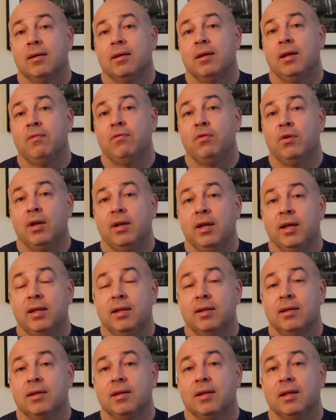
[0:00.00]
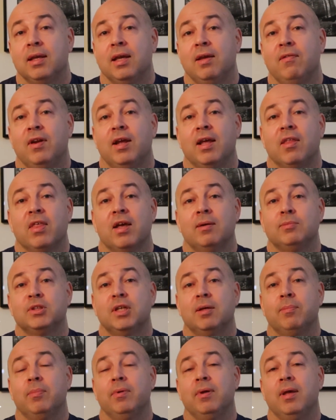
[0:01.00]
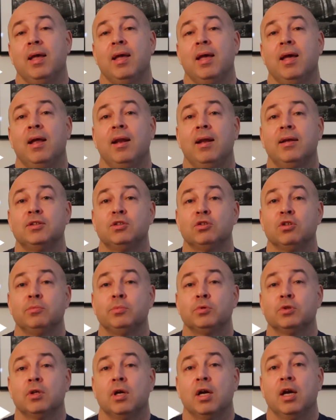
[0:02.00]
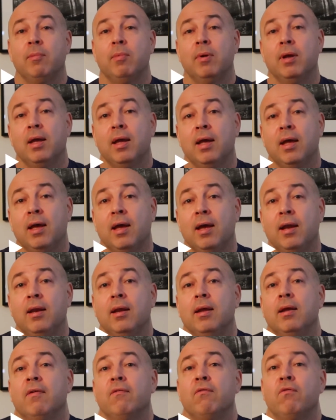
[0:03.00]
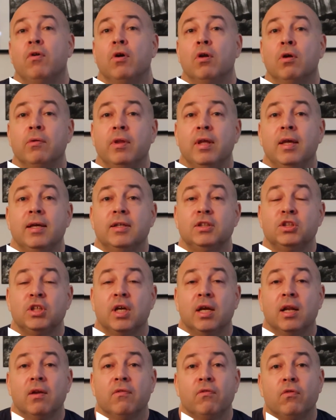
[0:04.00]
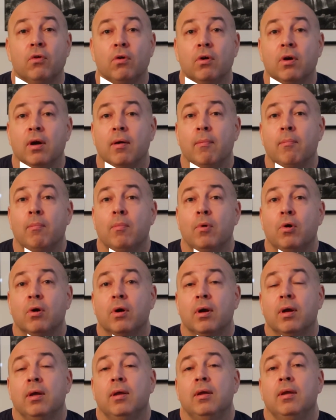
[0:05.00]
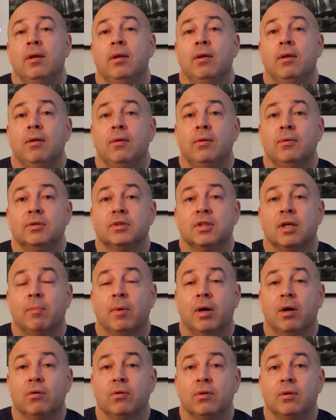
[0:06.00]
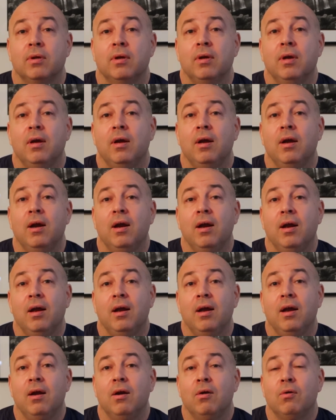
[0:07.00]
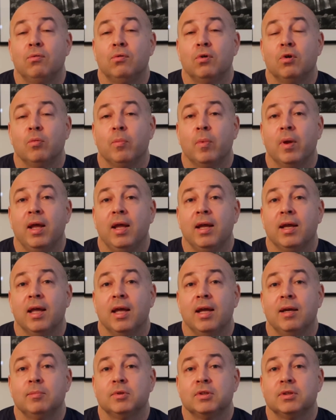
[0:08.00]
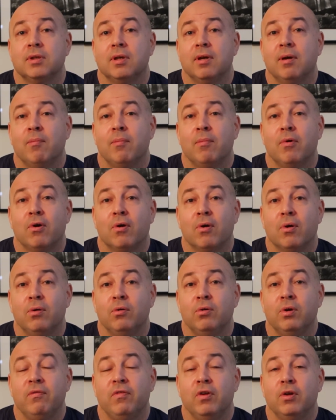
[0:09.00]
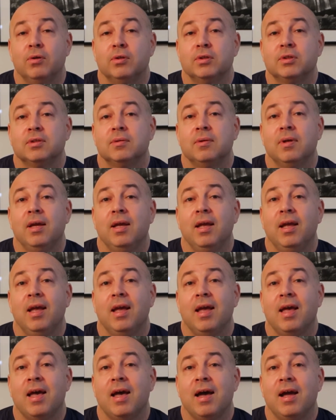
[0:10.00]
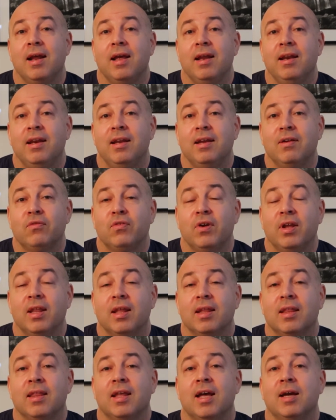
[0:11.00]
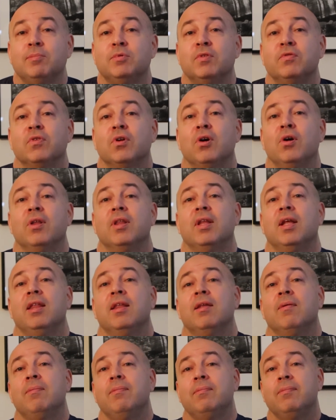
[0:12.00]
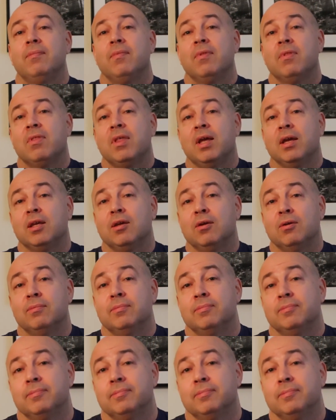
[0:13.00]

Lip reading: if you did, give it a thumbs up and subscribe and follow the channel for more news about role-playing games, more reviews and different types of content. Thank you.